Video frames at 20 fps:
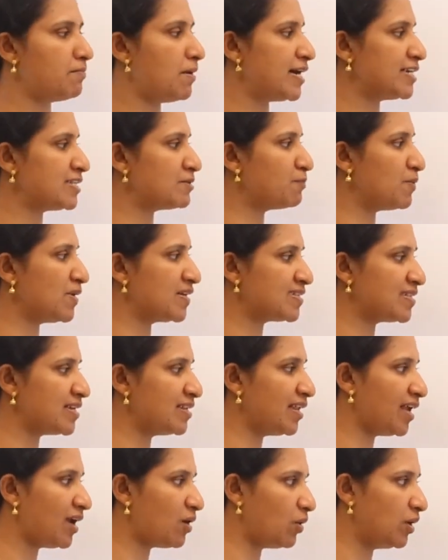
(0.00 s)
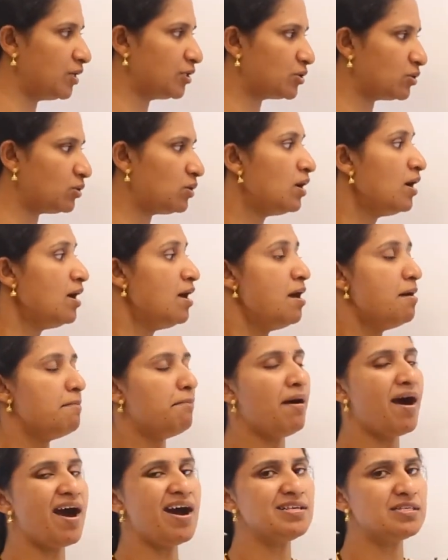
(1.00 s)
Mass percent equal to
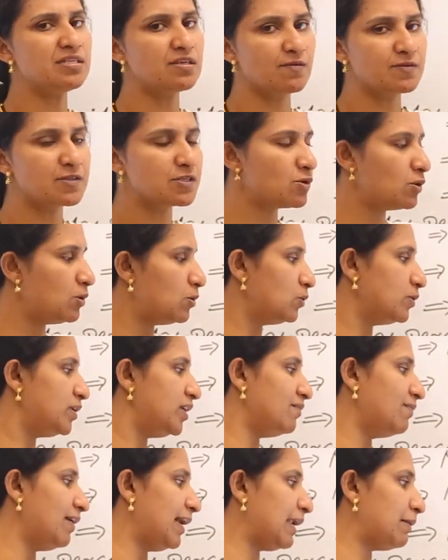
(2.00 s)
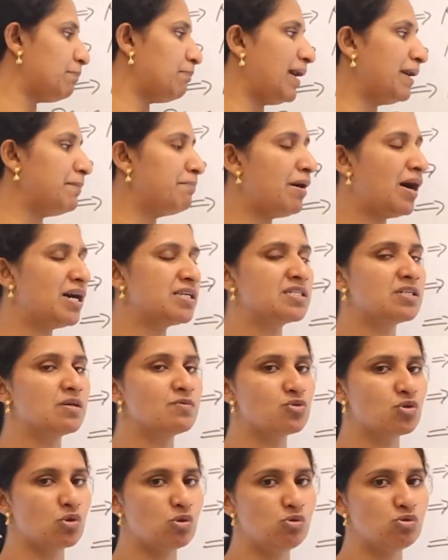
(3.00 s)
mass of solute divided by mass
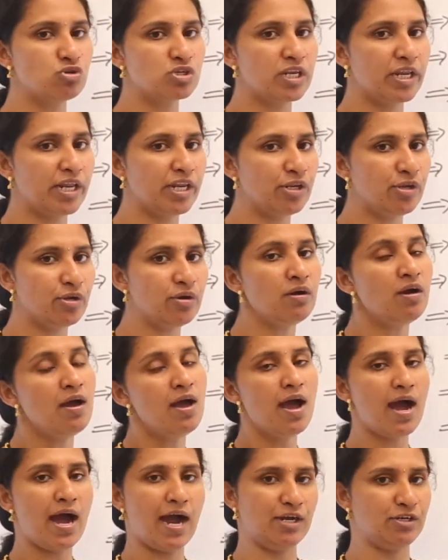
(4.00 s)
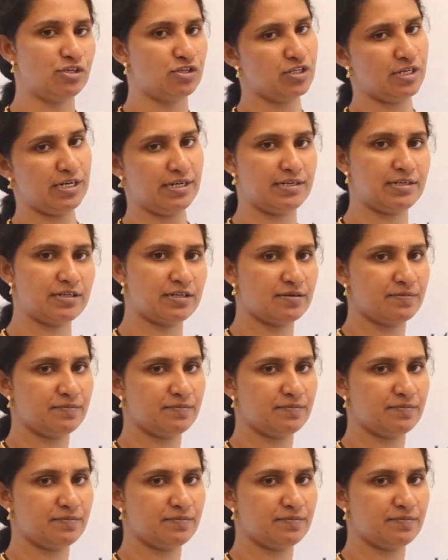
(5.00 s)
of solution into 100.